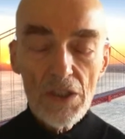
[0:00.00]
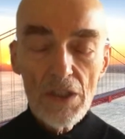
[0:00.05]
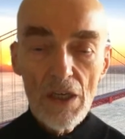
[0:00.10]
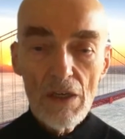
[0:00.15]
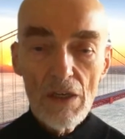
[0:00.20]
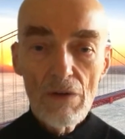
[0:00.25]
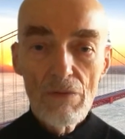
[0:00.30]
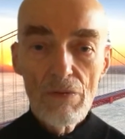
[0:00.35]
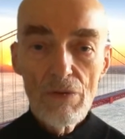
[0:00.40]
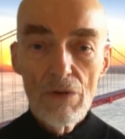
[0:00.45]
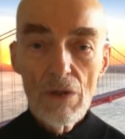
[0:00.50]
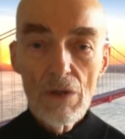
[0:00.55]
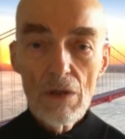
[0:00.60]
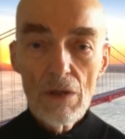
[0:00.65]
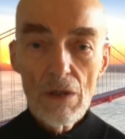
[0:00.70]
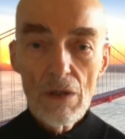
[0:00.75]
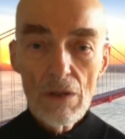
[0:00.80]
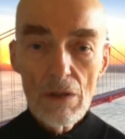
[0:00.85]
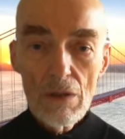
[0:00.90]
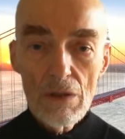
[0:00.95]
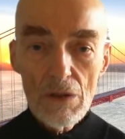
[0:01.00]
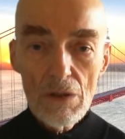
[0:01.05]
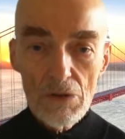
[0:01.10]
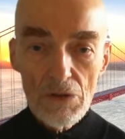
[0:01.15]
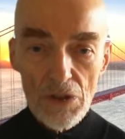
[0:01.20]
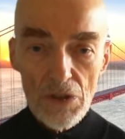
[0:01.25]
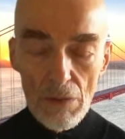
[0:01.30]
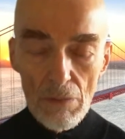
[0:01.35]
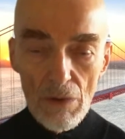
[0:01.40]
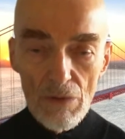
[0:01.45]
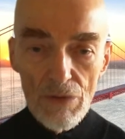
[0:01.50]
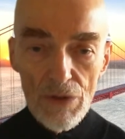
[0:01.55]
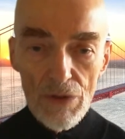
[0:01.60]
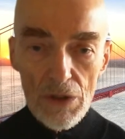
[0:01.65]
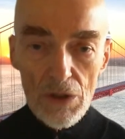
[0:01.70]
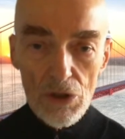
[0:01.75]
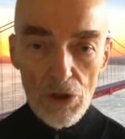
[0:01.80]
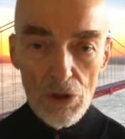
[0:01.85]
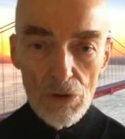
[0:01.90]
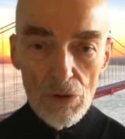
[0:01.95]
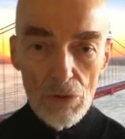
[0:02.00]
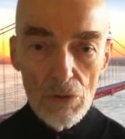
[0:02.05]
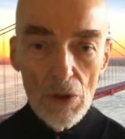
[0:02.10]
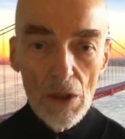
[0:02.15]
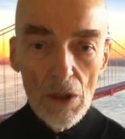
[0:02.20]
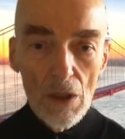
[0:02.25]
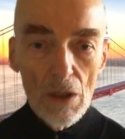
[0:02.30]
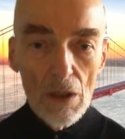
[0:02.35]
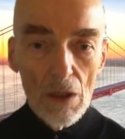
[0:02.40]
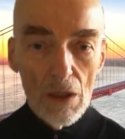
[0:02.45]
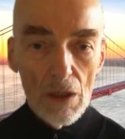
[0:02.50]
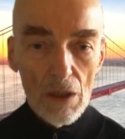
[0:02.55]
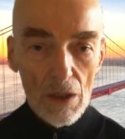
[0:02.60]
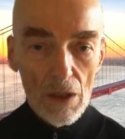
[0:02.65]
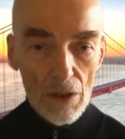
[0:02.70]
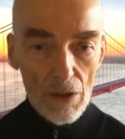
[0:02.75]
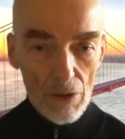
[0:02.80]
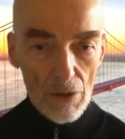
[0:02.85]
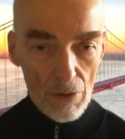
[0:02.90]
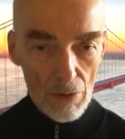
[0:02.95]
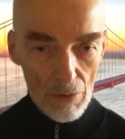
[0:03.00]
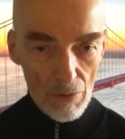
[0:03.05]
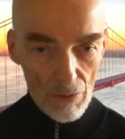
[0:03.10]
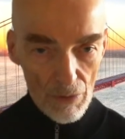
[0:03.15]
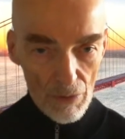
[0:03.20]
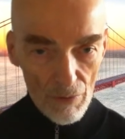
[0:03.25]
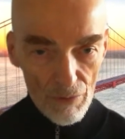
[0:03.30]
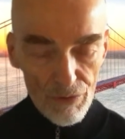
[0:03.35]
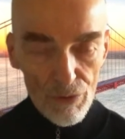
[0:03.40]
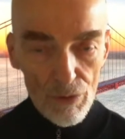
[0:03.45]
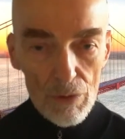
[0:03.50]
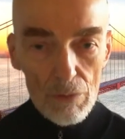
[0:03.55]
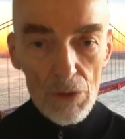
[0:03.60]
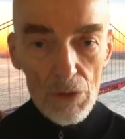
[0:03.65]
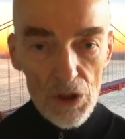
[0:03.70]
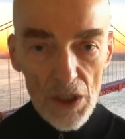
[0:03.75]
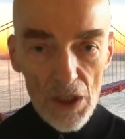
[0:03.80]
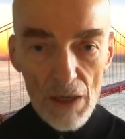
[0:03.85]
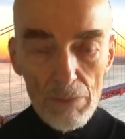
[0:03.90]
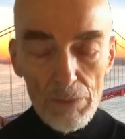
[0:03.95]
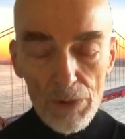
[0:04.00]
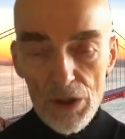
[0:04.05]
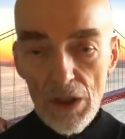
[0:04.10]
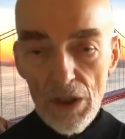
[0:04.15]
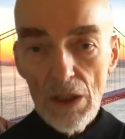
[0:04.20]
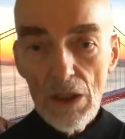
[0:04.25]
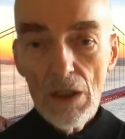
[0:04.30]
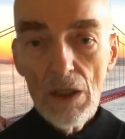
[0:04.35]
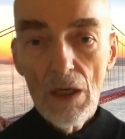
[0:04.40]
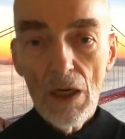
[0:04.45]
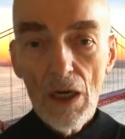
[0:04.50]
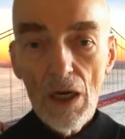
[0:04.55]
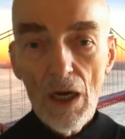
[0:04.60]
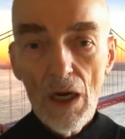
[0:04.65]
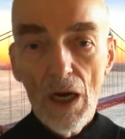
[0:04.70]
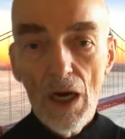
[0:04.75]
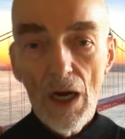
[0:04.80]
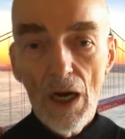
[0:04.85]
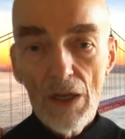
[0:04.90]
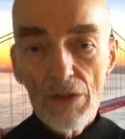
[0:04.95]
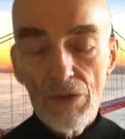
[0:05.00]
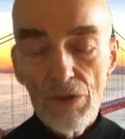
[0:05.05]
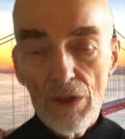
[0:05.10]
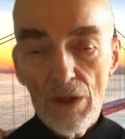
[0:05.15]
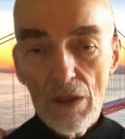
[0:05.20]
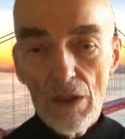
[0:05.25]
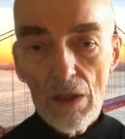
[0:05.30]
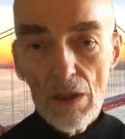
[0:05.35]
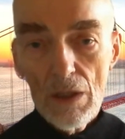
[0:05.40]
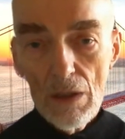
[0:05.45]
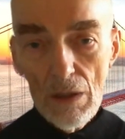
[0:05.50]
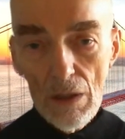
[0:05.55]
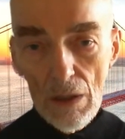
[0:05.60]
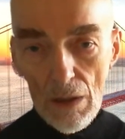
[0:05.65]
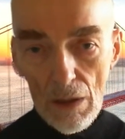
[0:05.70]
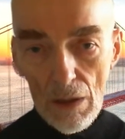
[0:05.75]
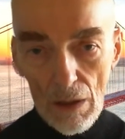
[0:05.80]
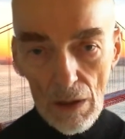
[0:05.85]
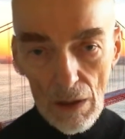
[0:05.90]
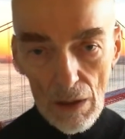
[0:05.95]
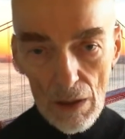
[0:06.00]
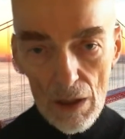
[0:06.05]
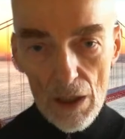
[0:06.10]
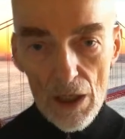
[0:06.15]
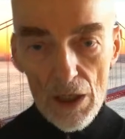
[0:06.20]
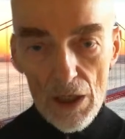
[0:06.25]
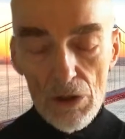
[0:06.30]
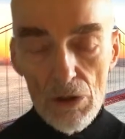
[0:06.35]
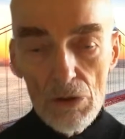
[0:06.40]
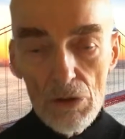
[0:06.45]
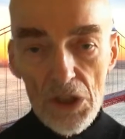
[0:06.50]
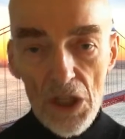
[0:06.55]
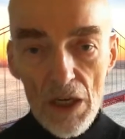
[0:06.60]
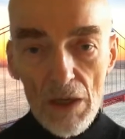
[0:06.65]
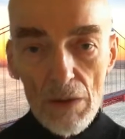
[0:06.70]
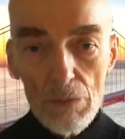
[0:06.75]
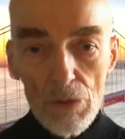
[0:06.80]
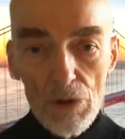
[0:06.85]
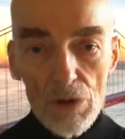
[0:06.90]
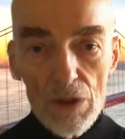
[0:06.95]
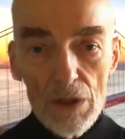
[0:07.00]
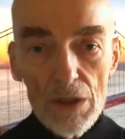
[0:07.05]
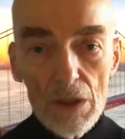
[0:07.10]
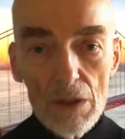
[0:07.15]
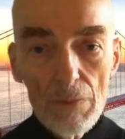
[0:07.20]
gave some of it to the former deputy at USAMRIID,